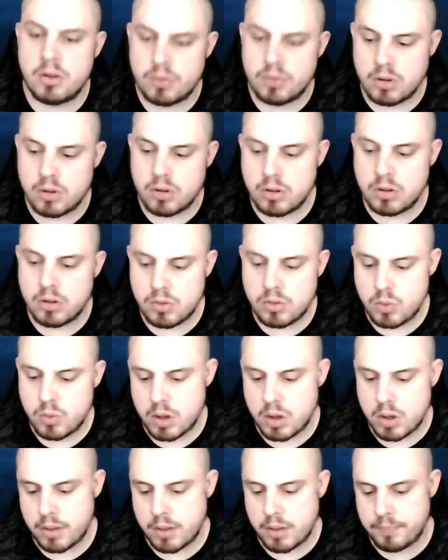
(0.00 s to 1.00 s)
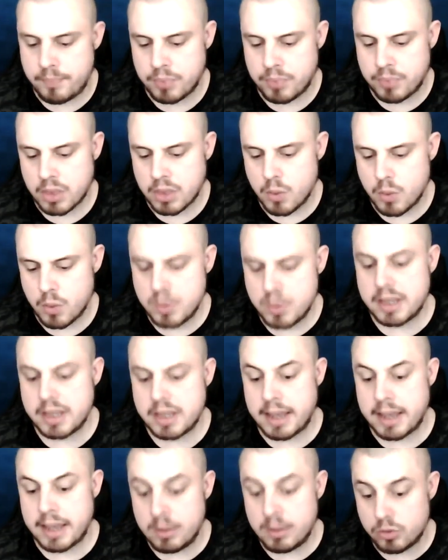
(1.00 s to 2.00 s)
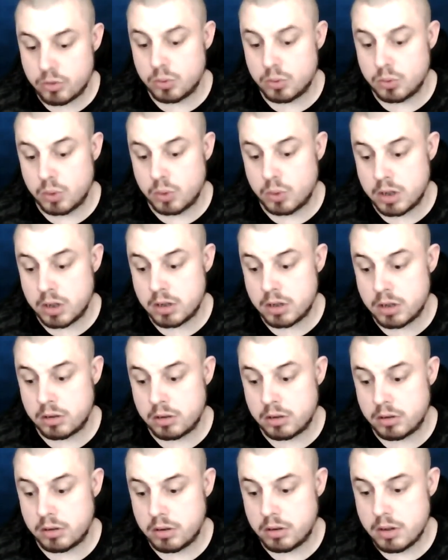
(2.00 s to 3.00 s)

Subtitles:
So when the council heard,